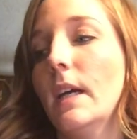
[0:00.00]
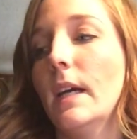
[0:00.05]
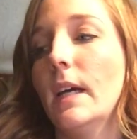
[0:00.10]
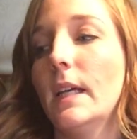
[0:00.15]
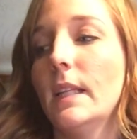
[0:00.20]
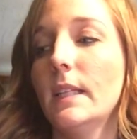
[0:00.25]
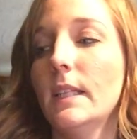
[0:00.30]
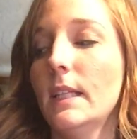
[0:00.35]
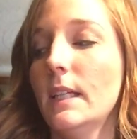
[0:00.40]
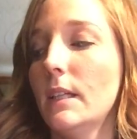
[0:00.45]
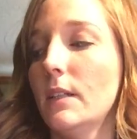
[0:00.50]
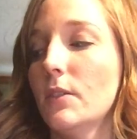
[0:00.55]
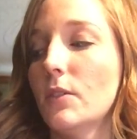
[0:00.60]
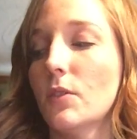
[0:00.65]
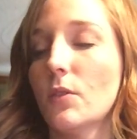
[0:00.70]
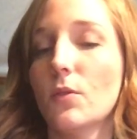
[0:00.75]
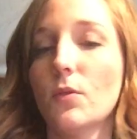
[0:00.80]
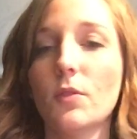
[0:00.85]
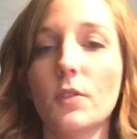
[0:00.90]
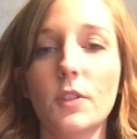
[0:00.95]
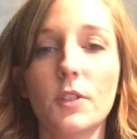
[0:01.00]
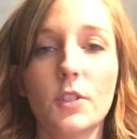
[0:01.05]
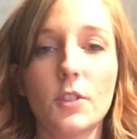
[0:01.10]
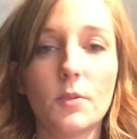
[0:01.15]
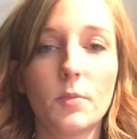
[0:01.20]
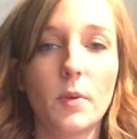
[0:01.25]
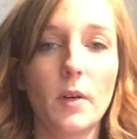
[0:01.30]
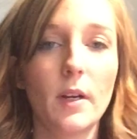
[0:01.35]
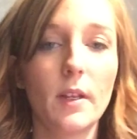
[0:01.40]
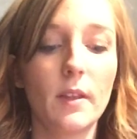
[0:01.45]
And then your orange,
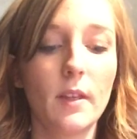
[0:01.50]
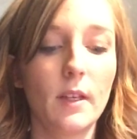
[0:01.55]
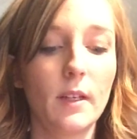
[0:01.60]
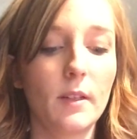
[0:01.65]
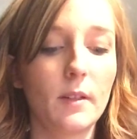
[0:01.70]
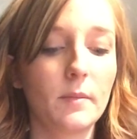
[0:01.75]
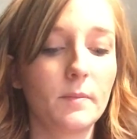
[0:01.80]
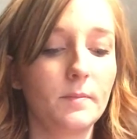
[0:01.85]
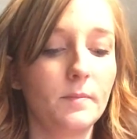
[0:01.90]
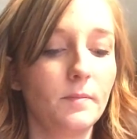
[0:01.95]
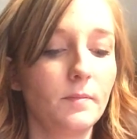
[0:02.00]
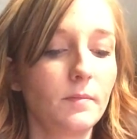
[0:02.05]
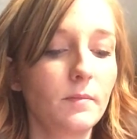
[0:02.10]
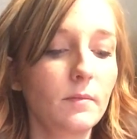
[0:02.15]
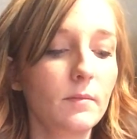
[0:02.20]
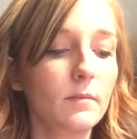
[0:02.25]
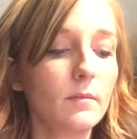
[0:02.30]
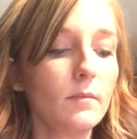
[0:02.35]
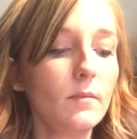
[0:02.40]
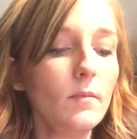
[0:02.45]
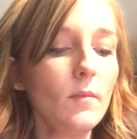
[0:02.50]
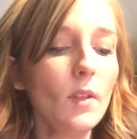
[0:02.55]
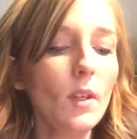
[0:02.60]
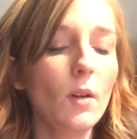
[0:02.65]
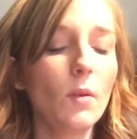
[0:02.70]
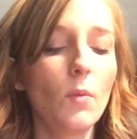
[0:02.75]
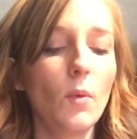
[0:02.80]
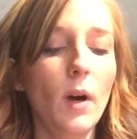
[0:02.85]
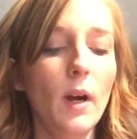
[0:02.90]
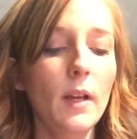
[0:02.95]
you're probably thinking,
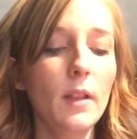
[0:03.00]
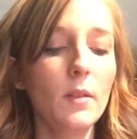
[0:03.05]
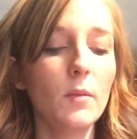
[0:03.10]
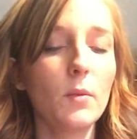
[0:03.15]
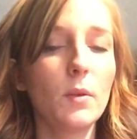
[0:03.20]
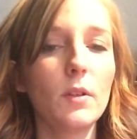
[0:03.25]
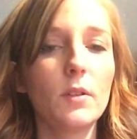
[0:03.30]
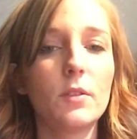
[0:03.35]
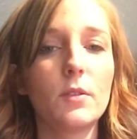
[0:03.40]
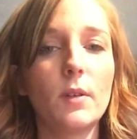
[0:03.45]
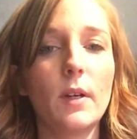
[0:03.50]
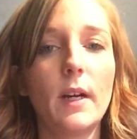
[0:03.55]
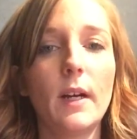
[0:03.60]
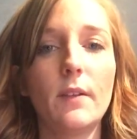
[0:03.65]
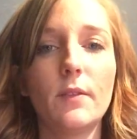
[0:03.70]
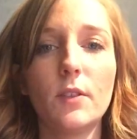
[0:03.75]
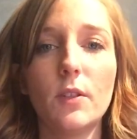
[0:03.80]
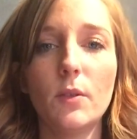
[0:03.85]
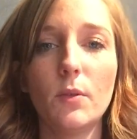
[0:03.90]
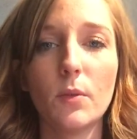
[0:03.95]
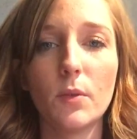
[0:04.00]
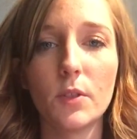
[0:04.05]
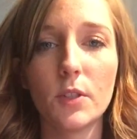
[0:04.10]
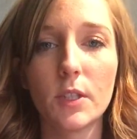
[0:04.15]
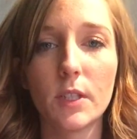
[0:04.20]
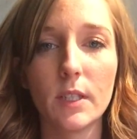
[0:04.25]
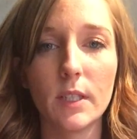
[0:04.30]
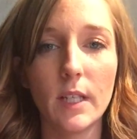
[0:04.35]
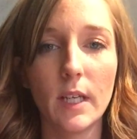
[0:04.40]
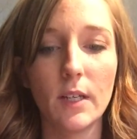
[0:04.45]
why in the world do I have 2 orange
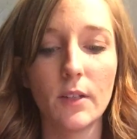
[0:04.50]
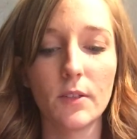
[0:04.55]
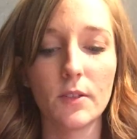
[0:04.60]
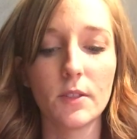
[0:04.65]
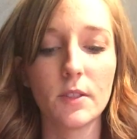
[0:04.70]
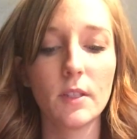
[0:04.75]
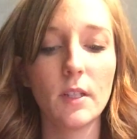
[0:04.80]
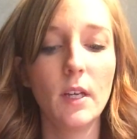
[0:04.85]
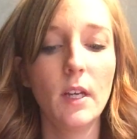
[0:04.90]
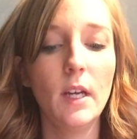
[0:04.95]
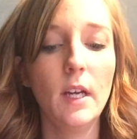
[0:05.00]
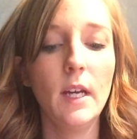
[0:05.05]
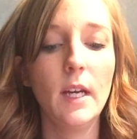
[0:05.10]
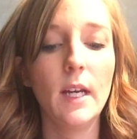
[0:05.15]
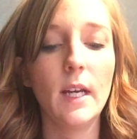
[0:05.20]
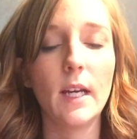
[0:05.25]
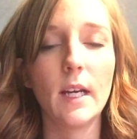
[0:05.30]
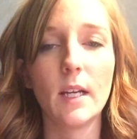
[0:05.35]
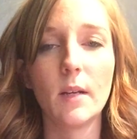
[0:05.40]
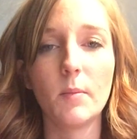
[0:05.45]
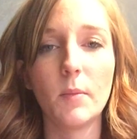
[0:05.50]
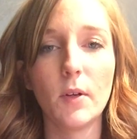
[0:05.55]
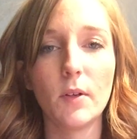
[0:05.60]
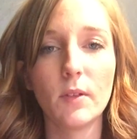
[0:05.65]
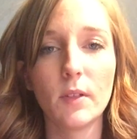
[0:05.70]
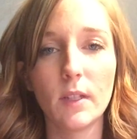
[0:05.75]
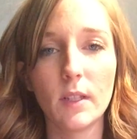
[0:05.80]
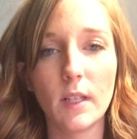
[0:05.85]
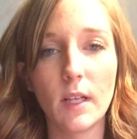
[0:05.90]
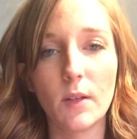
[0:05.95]
containers and I'm
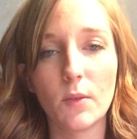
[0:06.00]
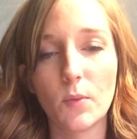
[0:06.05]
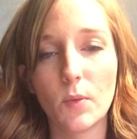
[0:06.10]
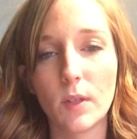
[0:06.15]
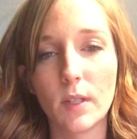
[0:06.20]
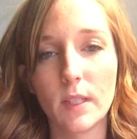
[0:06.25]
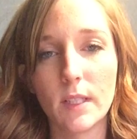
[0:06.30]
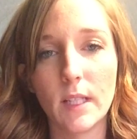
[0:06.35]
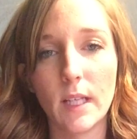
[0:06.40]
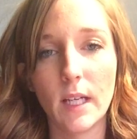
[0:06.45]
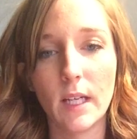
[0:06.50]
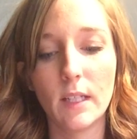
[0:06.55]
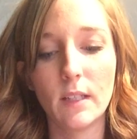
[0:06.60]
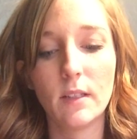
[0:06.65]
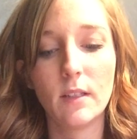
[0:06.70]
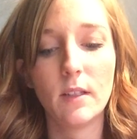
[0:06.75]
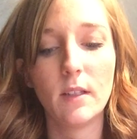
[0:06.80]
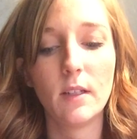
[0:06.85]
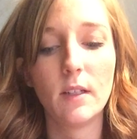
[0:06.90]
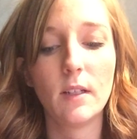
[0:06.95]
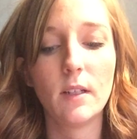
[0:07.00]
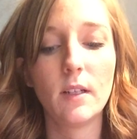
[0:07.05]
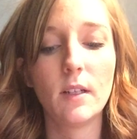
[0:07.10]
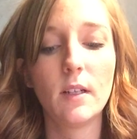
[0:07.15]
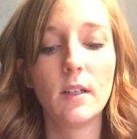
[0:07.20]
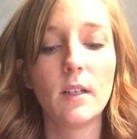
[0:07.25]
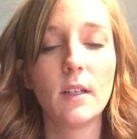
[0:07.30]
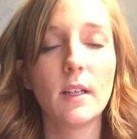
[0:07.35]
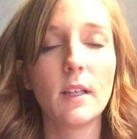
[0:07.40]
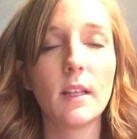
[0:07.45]
only allowed 1 a day?
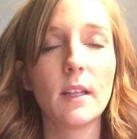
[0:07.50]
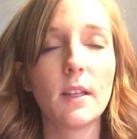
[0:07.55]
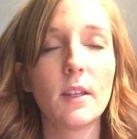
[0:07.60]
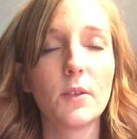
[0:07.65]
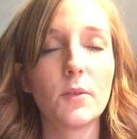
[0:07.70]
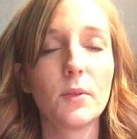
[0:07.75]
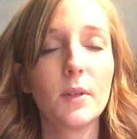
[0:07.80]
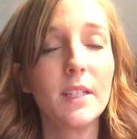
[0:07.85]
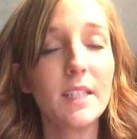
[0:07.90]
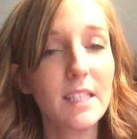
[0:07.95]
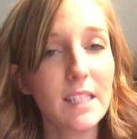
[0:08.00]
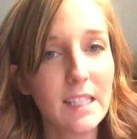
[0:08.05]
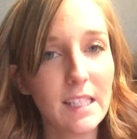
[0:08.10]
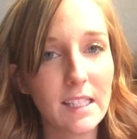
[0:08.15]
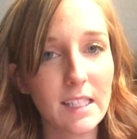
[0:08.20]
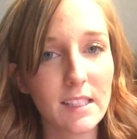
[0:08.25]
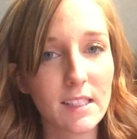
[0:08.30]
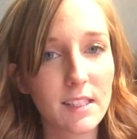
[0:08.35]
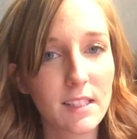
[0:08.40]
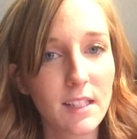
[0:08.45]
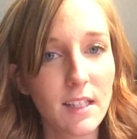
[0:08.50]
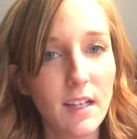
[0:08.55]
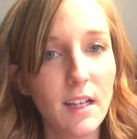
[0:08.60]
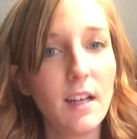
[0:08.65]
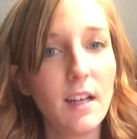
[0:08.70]
The reason is